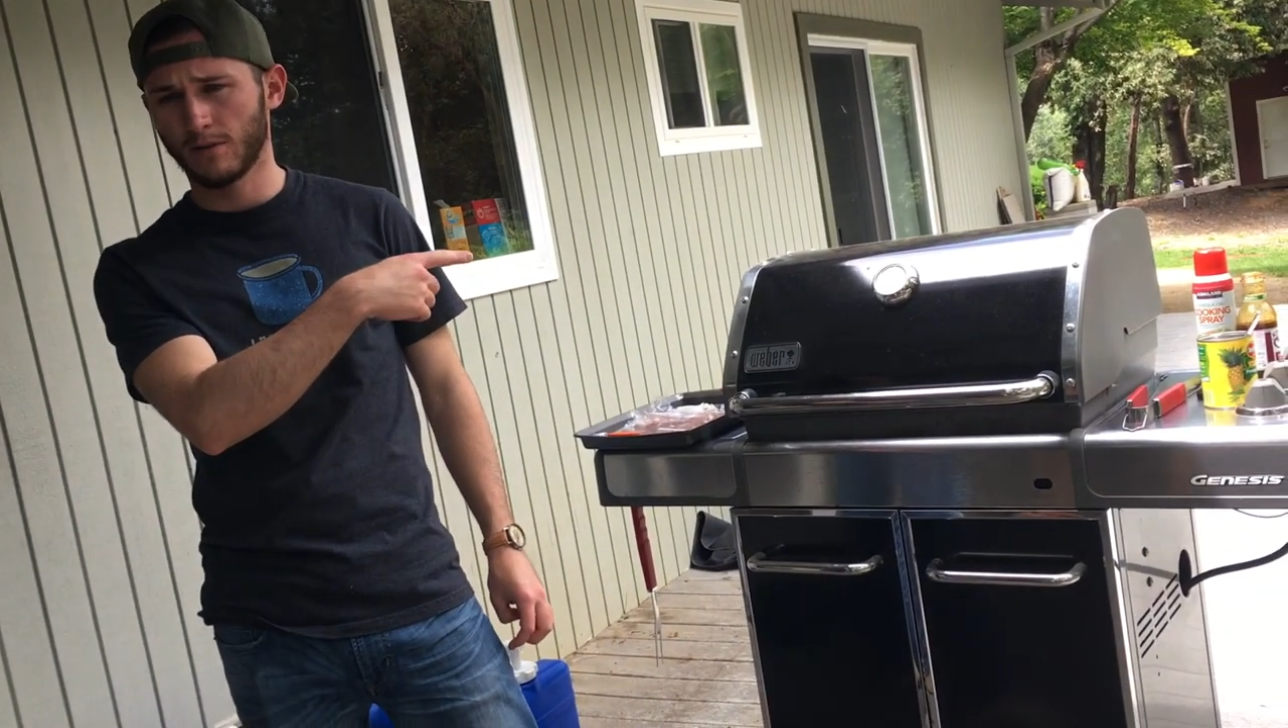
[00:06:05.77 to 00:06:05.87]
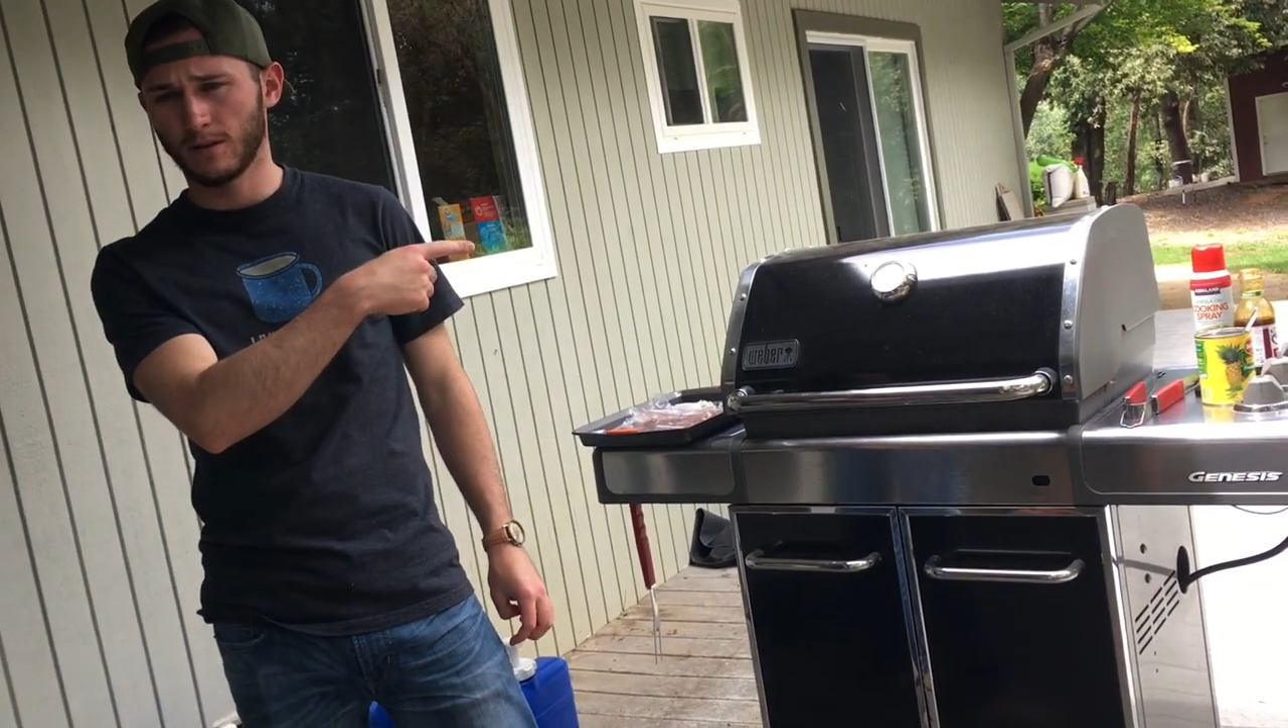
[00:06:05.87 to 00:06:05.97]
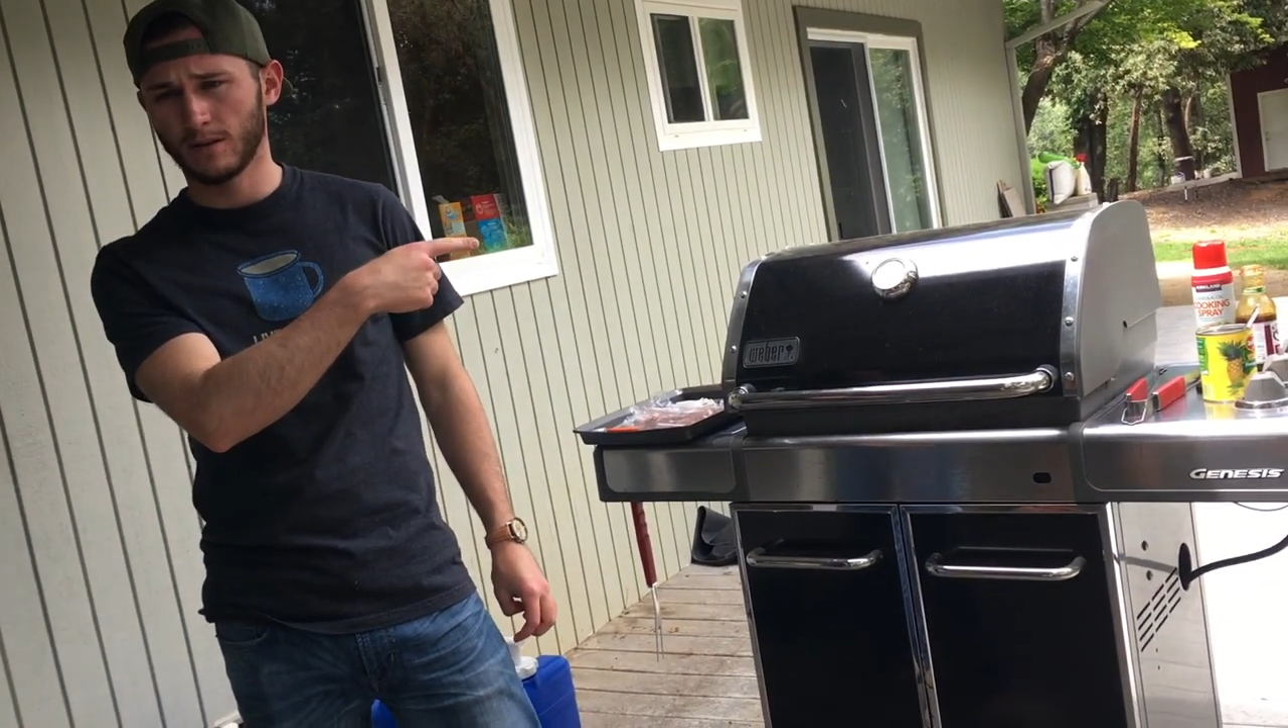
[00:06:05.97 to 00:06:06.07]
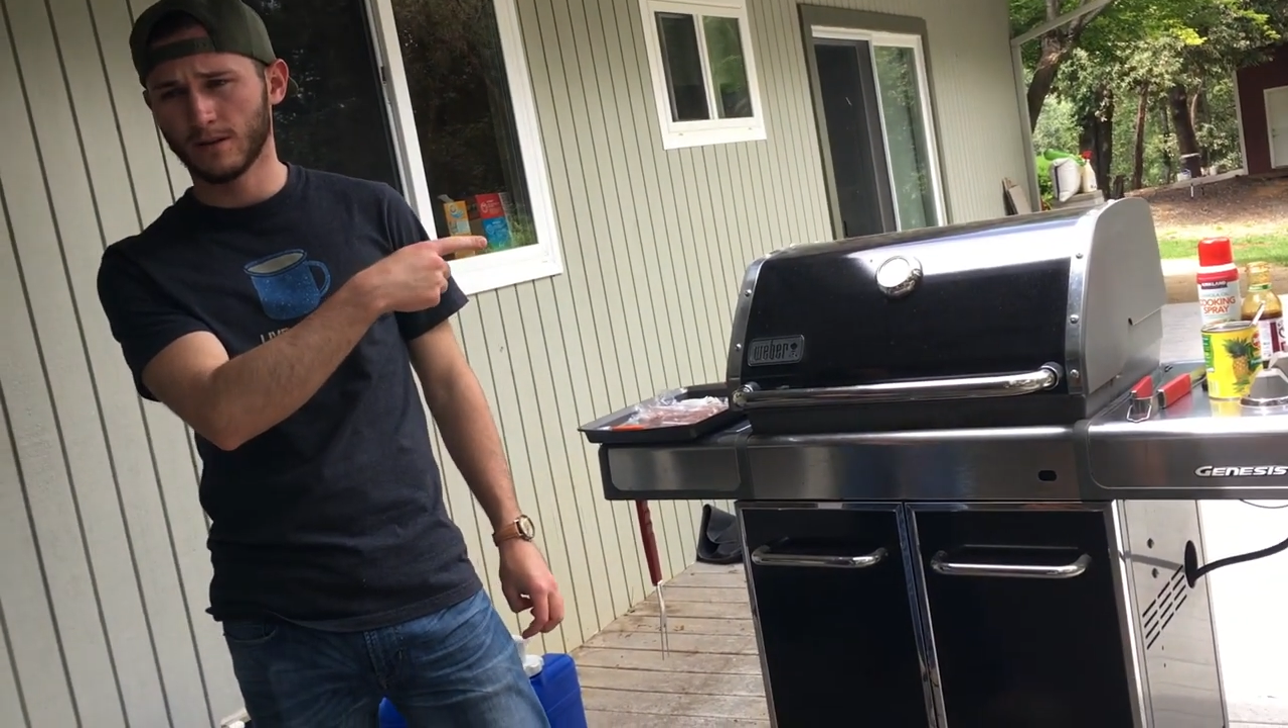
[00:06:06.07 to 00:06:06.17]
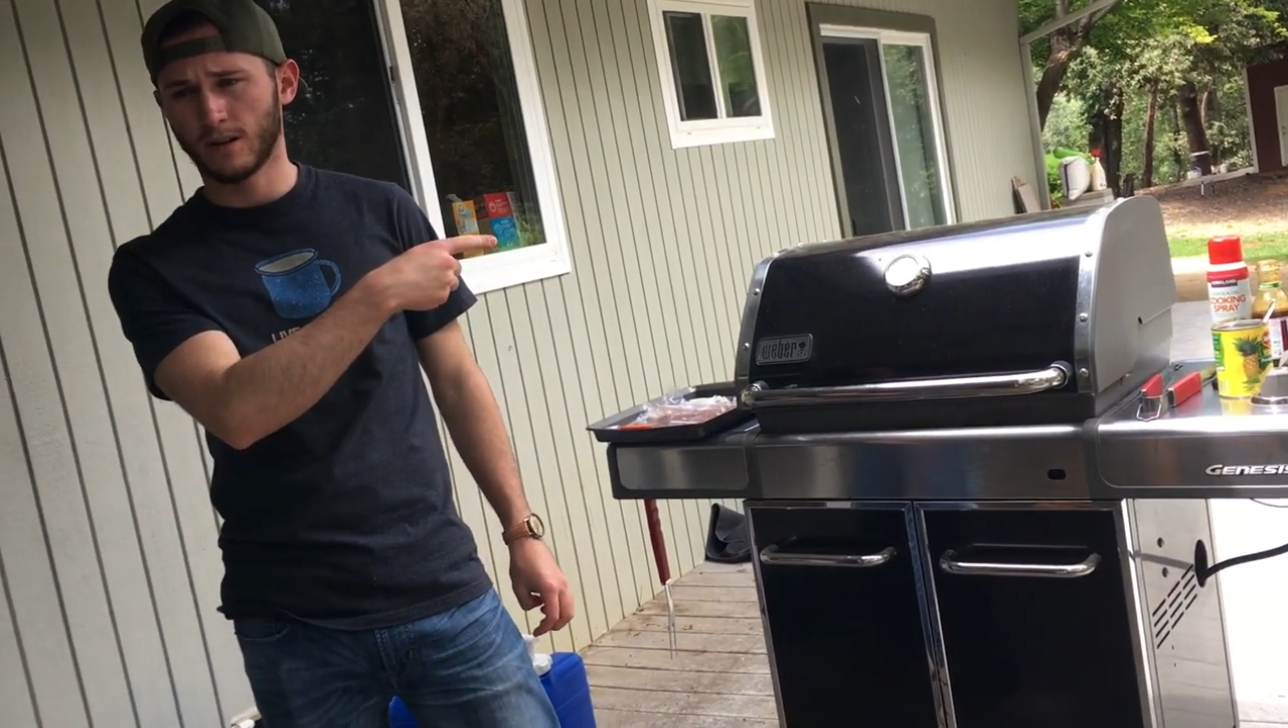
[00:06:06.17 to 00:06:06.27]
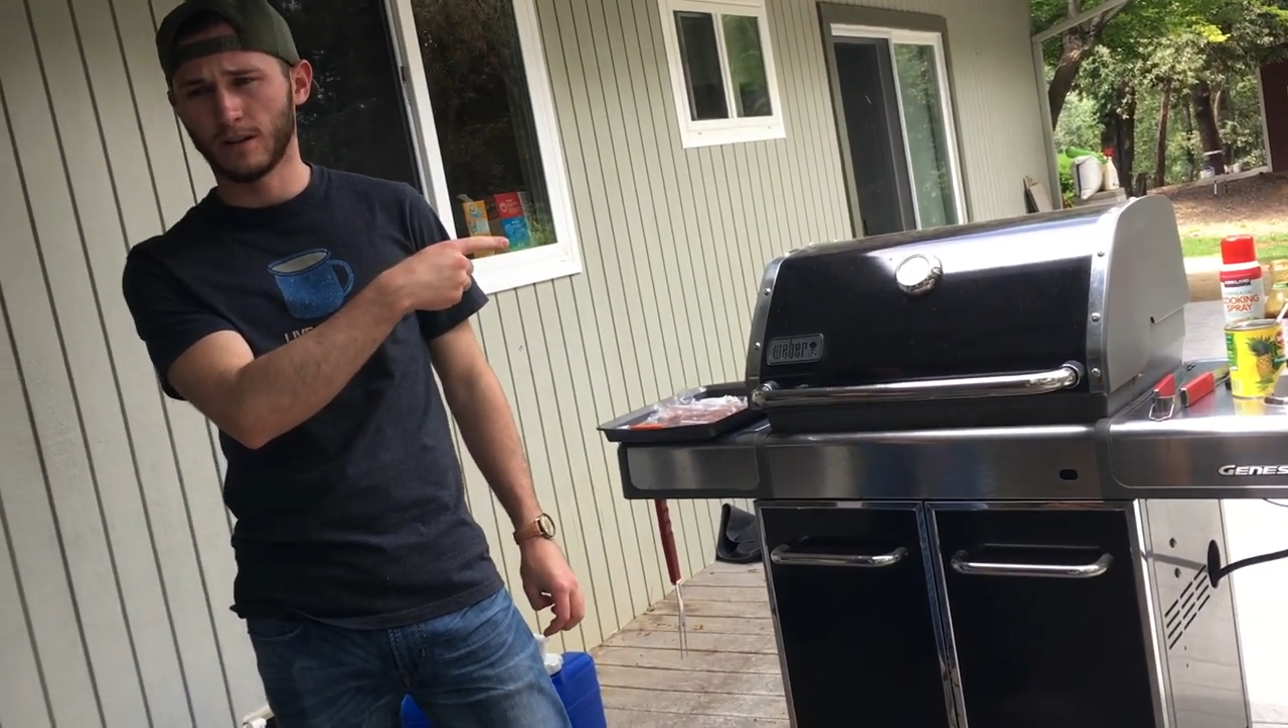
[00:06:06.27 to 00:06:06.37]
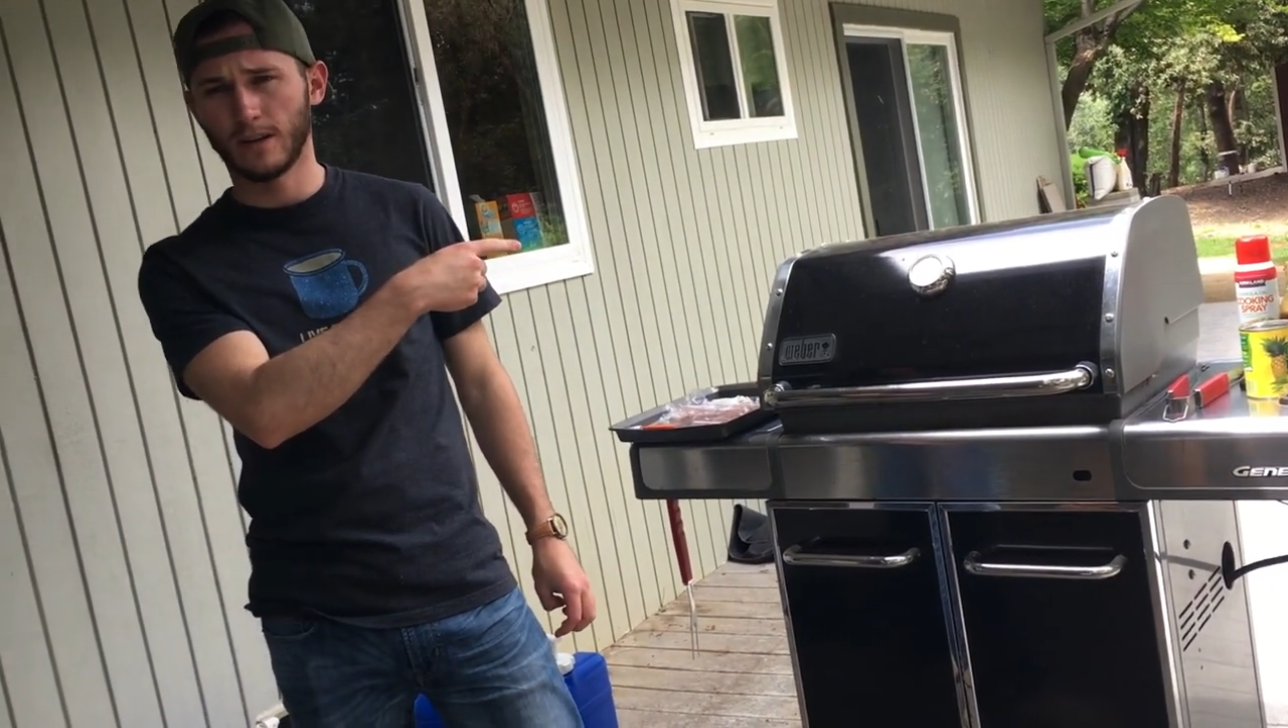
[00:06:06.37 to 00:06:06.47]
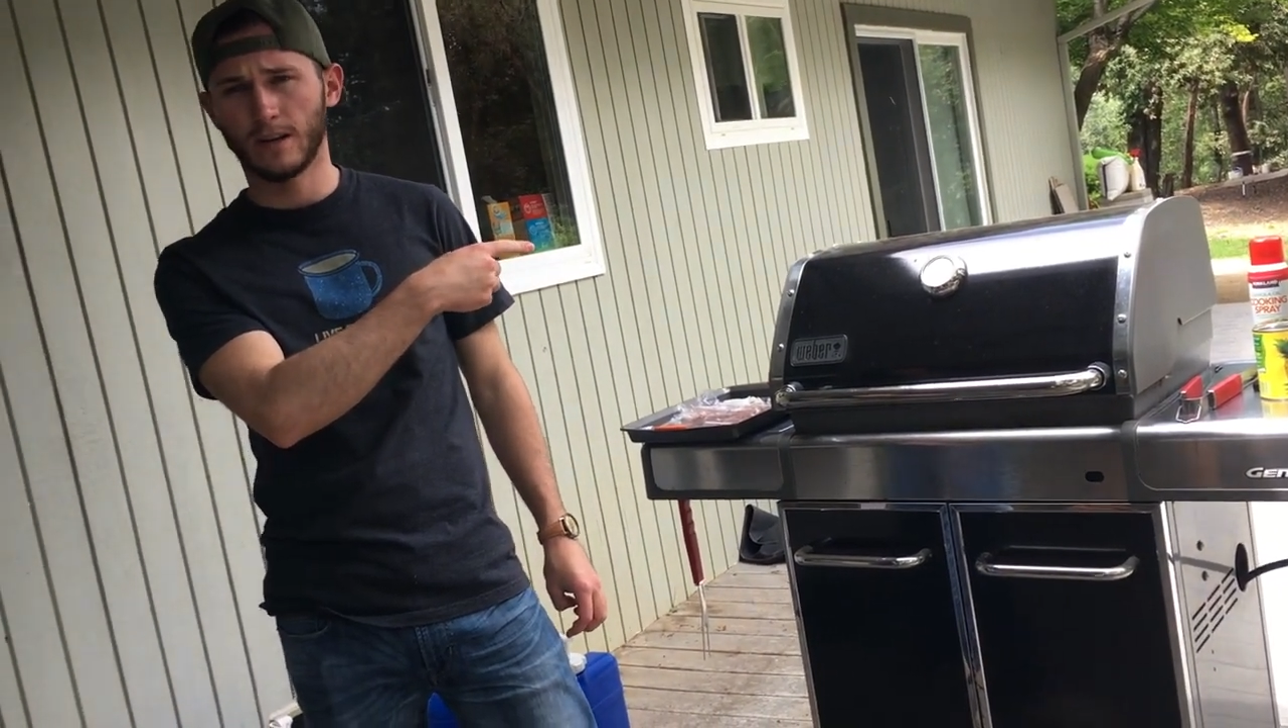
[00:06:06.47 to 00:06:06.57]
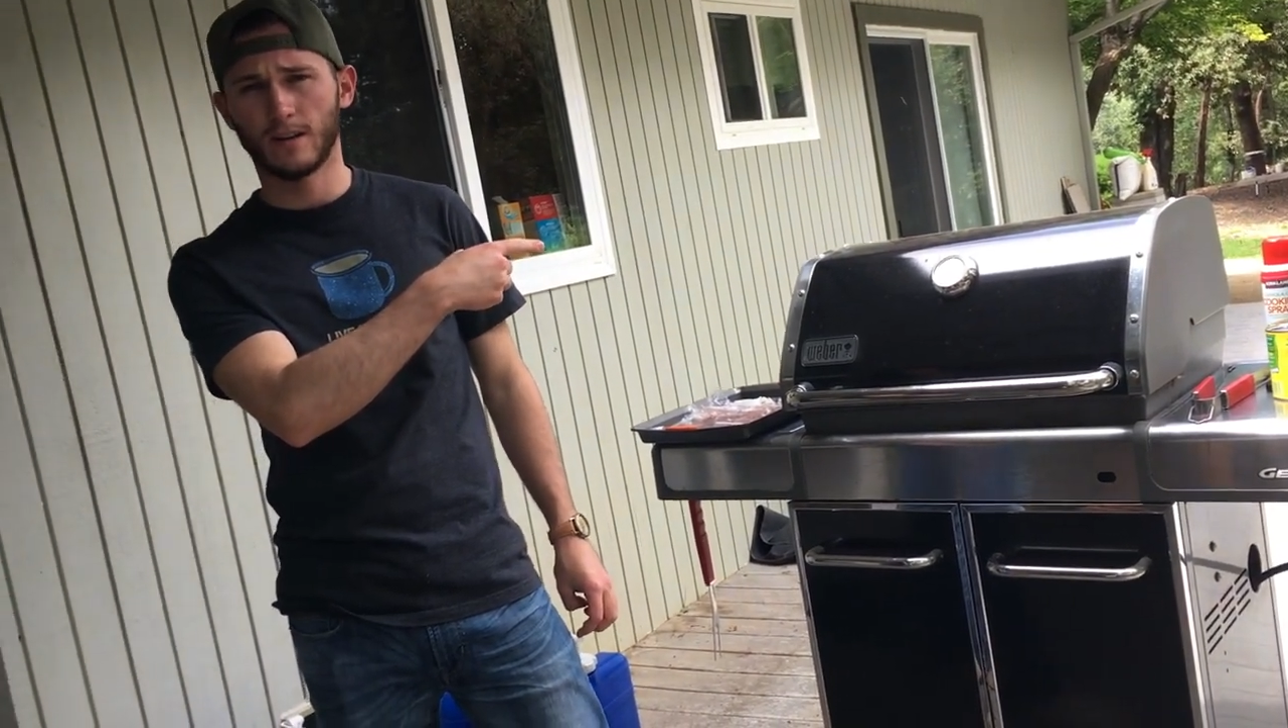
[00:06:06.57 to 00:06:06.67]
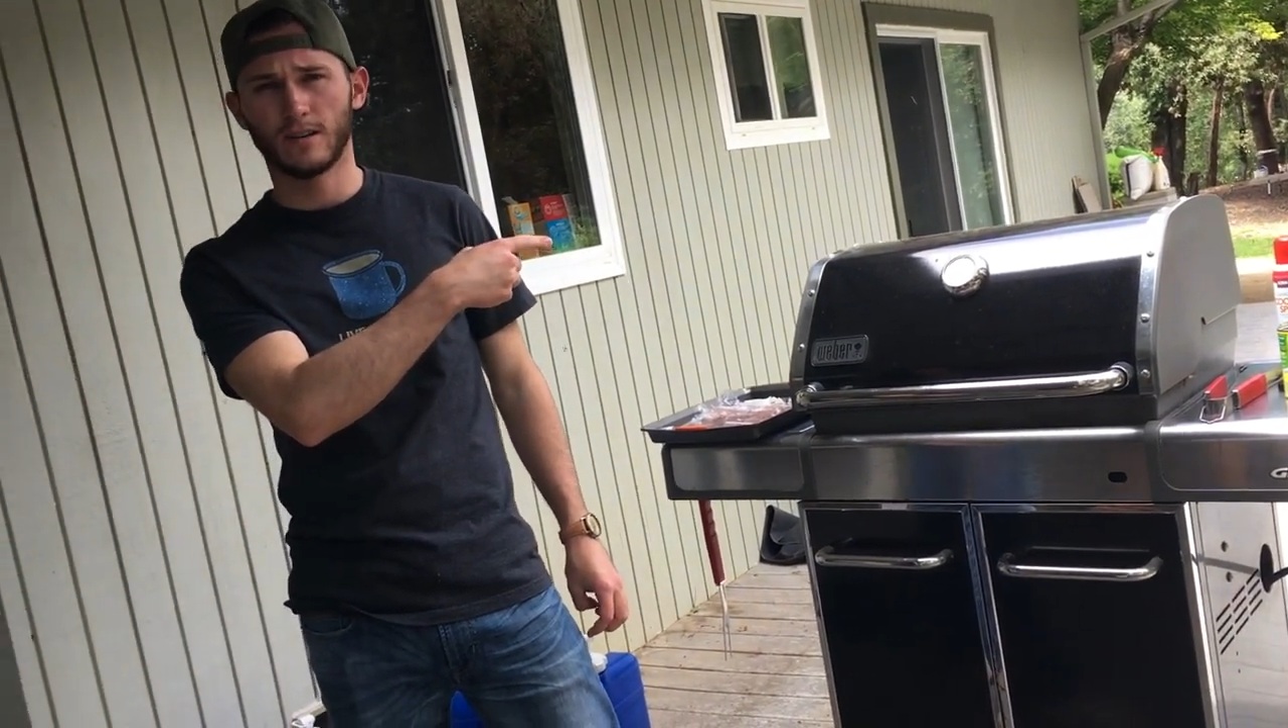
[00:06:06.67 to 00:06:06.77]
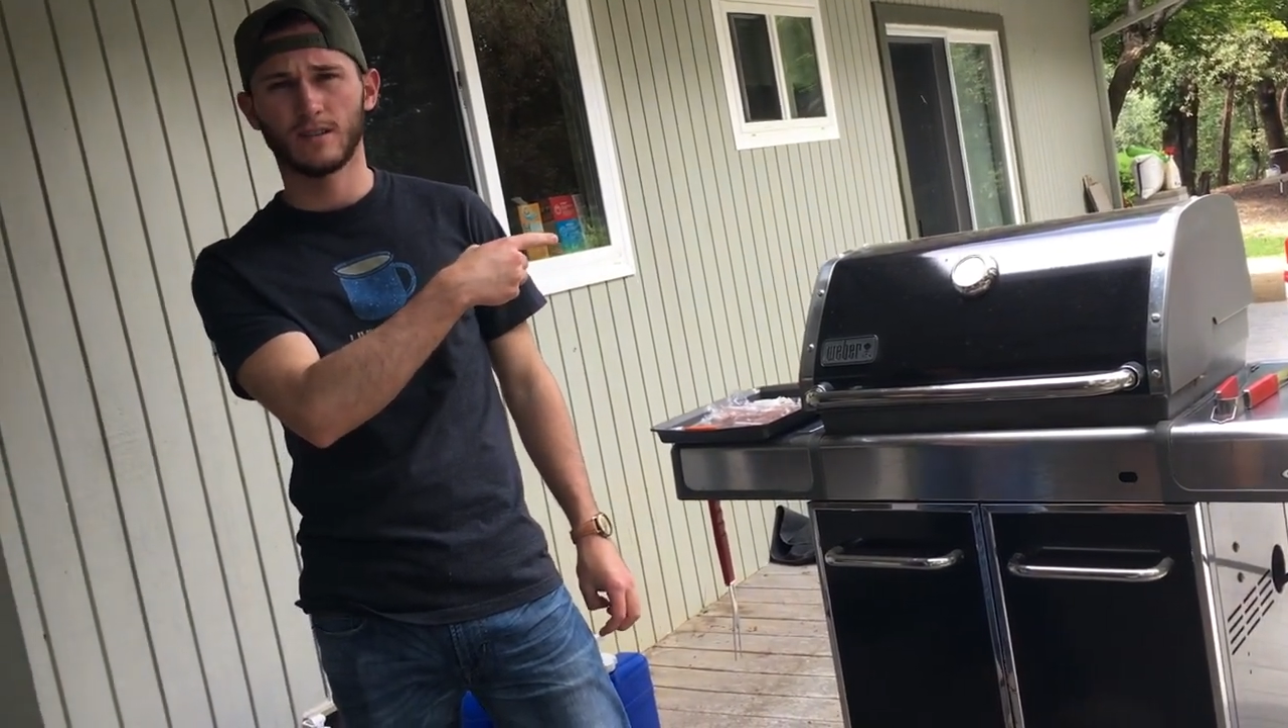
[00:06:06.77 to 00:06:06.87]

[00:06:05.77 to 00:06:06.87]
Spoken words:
burrs on there,